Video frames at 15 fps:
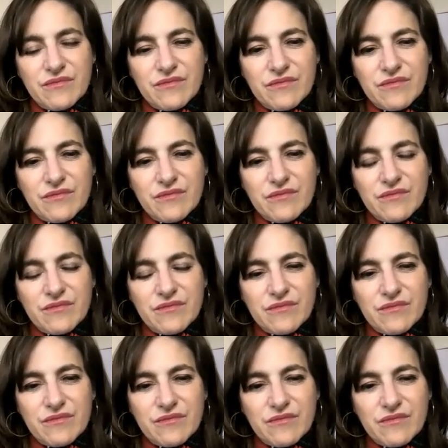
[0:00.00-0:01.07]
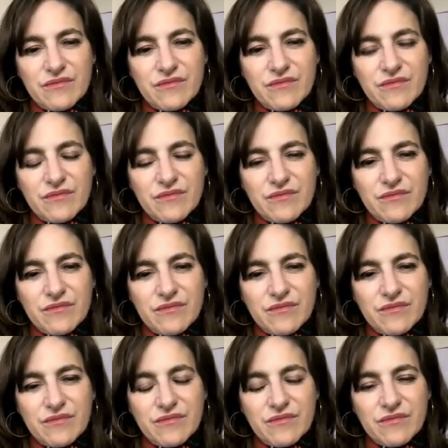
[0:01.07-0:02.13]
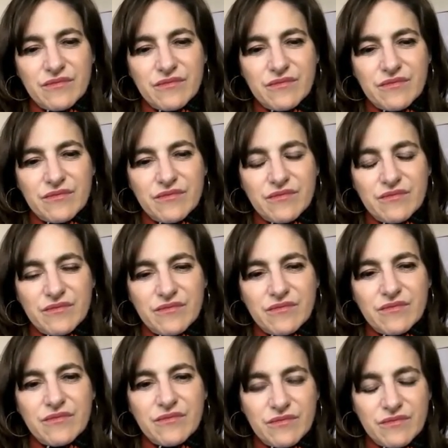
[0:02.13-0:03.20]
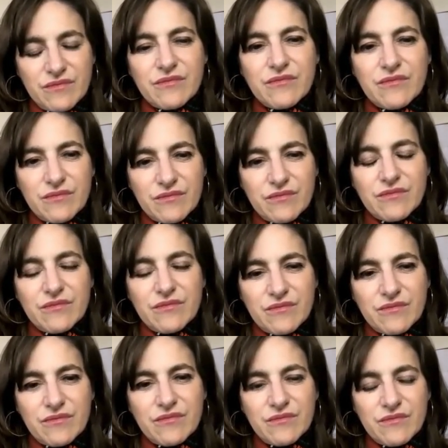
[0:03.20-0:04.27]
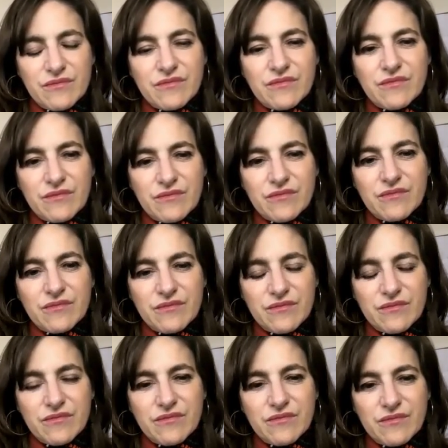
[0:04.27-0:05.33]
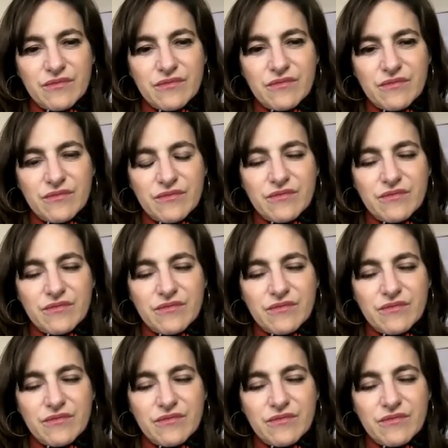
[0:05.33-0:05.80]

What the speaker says: [no speech]